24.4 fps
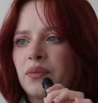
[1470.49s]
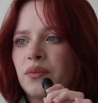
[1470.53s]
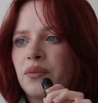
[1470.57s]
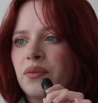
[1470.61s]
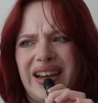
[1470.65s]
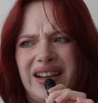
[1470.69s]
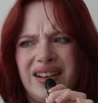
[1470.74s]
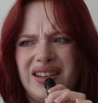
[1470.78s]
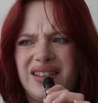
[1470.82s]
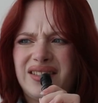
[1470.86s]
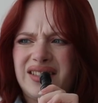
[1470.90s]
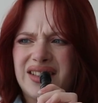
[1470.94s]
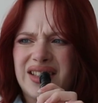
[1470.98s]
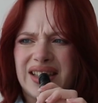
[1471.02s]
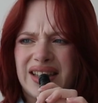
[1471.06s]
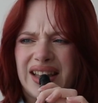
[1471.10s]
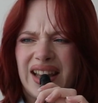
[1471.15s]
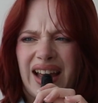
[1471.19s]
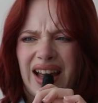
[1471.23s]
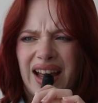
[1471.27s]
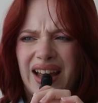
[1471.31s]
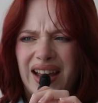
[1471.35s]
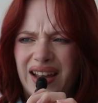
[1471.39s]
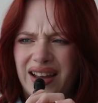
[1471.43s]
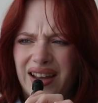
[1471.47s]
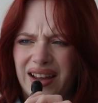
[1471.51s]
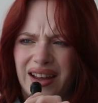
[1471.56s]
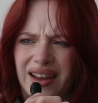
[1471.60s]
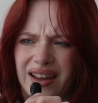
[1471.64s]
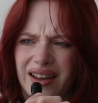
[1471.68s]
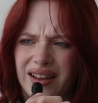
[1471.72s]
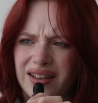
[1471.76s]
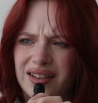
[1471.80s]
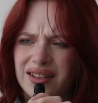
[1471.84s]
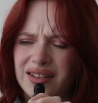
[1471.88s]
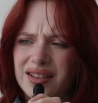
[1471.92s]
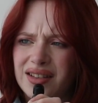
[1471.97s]
It looks
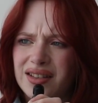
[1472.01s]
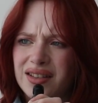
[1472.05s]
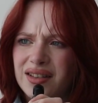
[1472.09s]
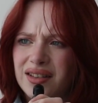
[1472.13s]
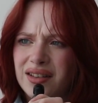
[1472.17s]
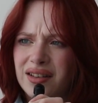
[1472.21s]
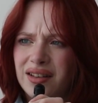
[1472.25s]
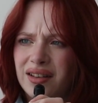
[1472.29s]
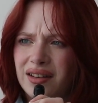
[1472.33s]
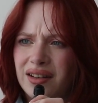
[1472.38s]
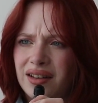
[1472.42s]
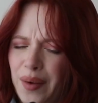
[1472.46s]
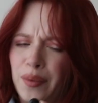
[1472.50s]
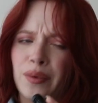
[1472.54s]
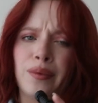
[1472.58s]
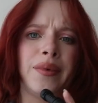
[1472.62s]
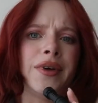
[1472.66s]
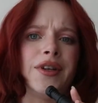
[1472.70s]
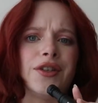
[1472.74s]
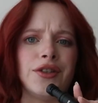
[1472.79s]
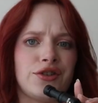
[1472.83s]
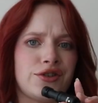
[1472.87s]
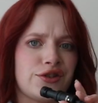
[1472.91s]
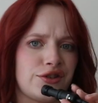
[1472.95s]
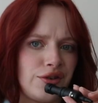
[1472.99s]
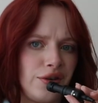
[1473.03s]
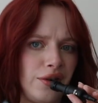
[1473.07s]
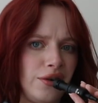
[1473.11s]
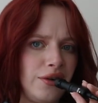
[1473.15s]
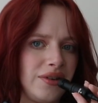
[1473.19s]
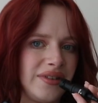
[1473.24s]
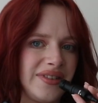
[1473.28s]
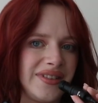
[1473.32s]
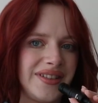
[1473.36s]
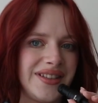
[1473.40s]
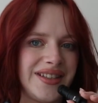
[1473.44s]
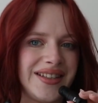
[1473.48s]
nice. I'm a bit
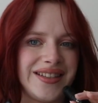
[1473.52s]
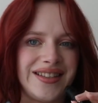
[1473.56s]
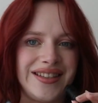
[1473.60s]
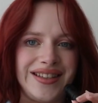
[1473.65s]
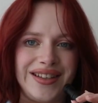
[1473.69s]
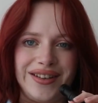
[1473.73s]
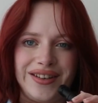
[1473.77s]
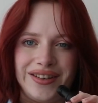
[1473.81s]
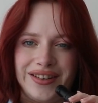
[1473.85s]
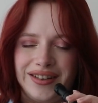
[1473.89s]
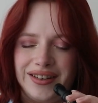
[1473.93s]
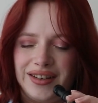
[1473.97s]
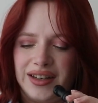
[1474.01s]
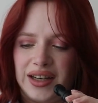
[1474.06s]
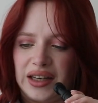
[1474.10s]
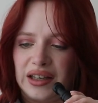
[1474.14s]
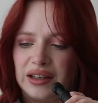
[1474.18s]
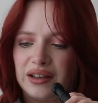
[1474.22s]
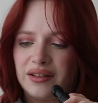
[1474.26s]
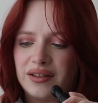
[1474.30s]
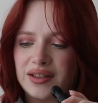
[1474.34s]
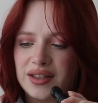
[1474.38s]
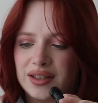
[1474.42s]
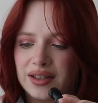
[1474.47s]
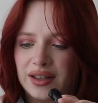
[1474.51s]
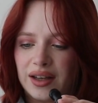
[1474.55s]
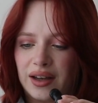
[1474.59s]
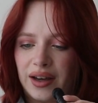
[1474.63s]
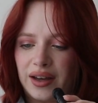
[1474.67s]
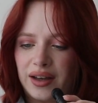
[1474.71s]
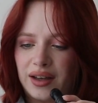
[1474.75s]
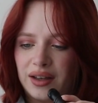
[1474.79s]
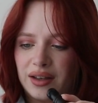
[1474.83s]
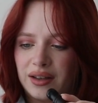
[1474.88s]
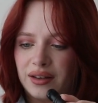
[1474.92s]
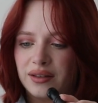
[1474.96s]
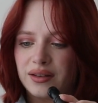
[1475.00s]
shocked. It's good. It looks
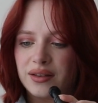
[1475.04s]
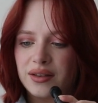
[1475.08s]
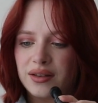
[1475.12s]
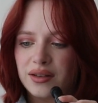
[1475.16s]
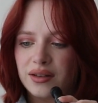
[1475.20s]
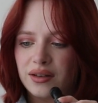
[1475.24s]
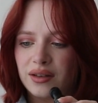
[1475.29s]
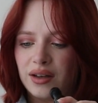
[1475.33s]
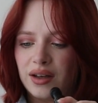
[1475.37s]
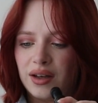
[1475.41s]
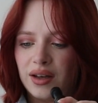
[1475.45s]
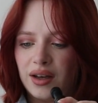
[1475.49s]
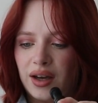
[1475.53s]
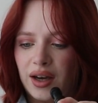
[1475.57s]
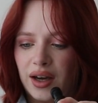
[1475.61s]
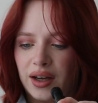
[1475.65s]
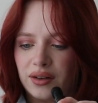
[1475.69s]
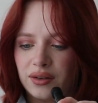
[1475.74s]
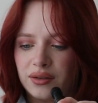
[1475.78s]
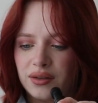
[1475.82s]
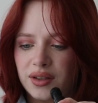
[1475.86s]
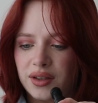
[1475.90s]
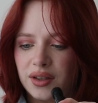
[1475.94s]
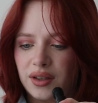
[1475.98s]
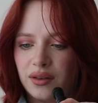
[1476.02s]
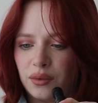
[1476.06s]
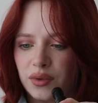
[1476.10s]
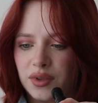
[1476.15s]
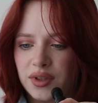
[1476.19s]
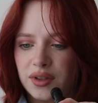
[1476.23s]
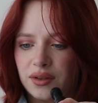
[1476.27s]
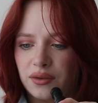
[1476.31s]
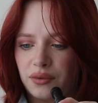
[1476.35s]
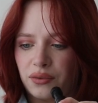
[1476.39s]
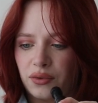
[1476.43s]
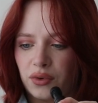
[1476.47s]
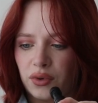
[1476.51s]
nice. I don't see what's
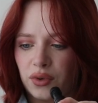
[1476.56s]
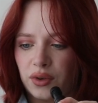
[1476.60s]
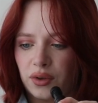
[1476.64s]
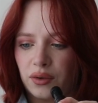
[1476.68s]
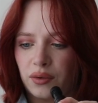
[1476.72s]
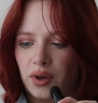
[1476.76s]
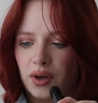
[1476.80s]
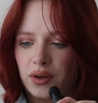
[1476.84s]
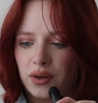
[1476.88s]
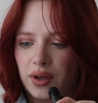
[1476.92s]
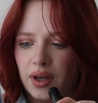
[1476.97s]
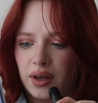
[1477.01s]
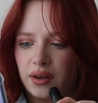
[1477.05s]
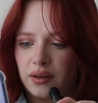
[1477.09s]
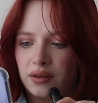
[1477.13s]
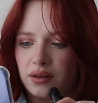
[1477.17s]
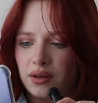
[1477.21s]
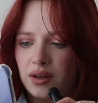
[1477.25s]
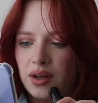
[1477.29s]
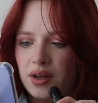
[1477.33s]
the front of... Oh yeah.